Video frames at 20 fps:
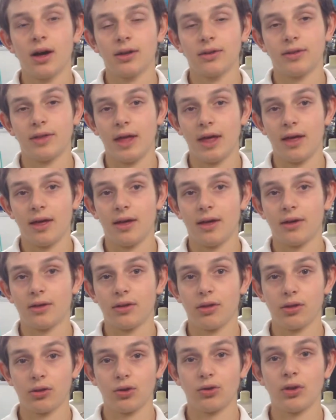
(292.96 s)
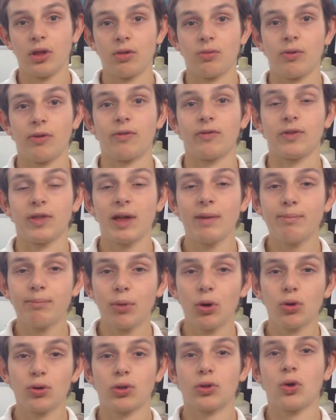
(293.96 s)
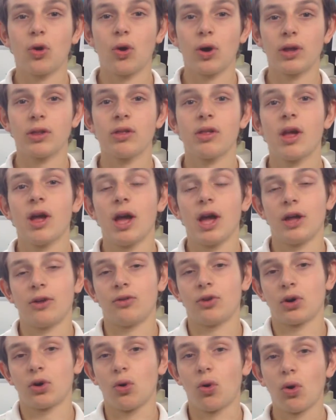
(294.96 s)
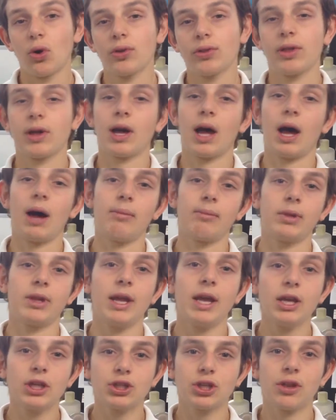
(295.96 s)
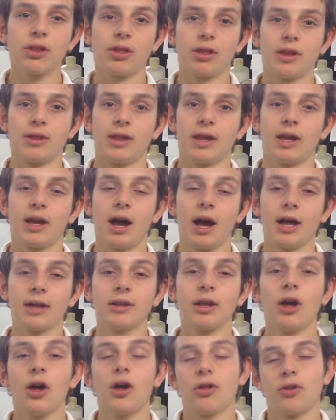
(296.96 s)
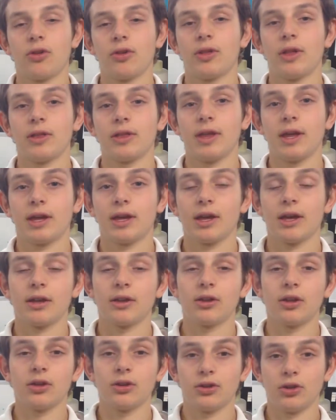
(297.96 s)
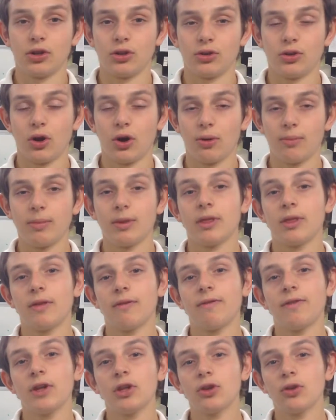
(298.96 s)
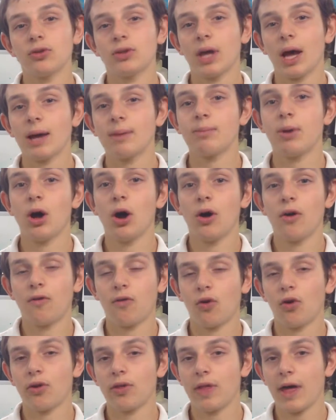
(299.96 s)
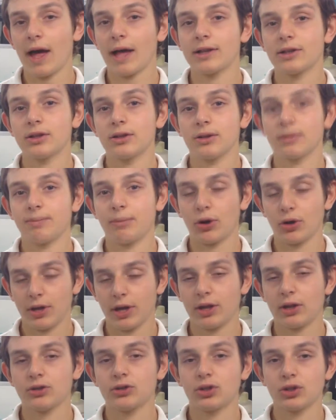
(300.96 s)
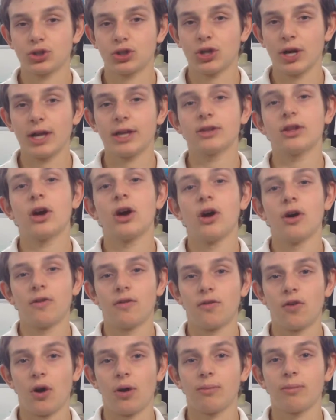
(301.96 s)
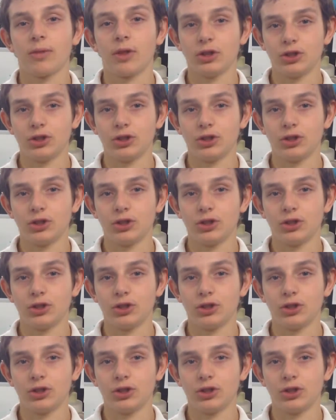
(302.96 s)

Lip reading: the students will flip both coins and record the combinations that they got so that they can determine the phenotype for that particular trait from the